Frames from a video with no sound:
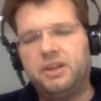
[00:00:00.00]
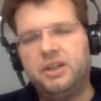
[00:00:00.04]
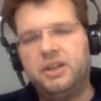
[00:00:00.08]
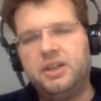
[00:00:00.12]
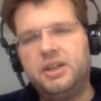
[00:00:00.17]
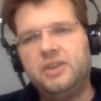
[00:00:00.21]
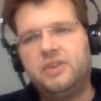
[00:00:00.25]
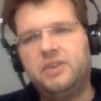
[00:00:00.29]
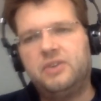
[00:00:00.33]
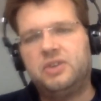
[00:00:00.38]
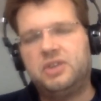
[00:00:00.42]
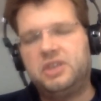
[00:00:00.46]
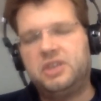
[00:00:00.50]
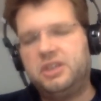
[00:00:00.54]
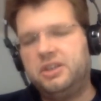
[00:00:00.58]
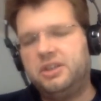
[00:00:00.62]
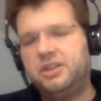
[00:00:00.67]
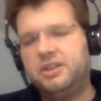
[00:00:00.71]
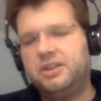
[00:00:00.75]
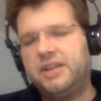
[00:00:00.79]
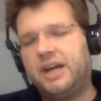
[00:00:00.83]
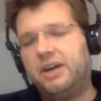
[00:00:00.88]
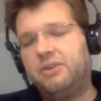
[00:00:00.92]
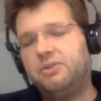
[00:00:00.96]
So
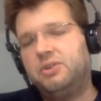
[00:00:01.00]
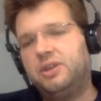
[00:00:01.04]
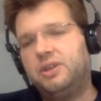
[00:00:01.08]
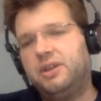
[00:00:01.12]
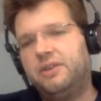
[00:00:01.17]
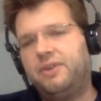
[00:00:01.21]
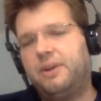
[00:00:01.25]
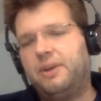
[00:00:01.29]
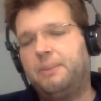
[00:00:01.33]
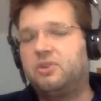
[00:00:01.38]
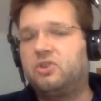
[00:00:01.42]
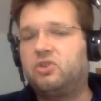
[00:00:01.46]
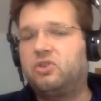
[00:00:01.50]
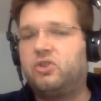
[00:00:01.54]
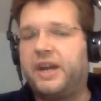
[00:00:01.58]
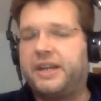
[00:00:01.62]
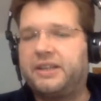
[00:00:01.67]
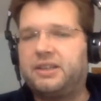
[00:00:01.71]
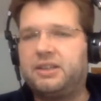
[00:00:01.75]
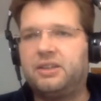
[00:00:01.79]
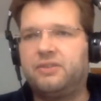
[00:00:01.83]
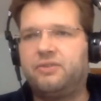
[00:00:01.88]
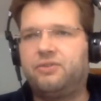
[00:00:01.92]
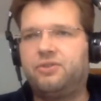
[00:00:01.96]
here now you have
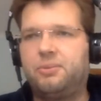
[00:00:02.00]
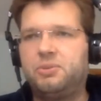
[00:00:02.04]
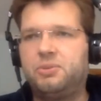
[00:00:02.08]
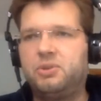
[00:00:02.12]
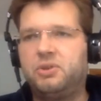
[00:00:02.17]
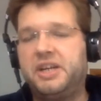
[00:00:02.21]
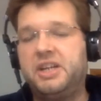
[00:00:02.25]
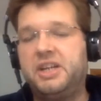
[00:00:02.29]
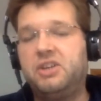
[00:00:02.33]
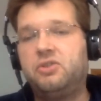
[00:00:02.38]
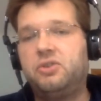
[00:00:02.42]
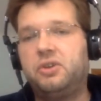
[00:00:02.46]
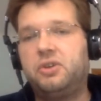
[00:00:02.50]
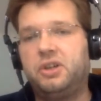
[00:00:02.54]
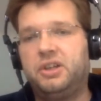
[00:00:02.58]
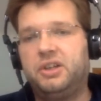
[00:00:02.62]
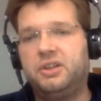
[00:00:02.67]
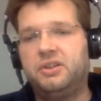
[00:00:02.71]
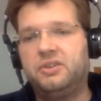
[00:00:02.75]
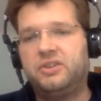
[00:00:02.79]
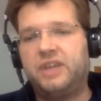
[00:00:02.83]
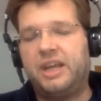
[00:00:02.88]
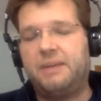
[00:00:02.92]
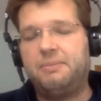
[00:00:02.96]
abstracted from your
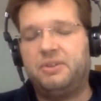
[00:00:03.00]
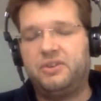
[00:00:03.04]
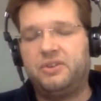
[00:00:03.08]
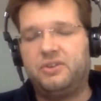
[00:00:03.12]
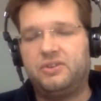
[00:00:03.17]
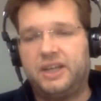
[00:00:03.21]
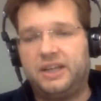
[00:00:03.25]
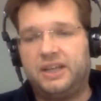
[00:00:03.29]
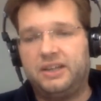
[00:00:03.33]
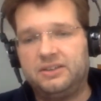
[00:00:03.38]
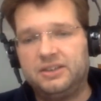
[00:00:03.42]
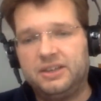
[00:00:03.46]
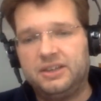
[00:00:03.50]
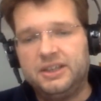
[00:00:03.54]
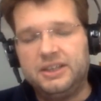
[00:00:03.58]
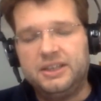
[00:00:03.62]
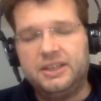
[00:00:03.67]
internal table state.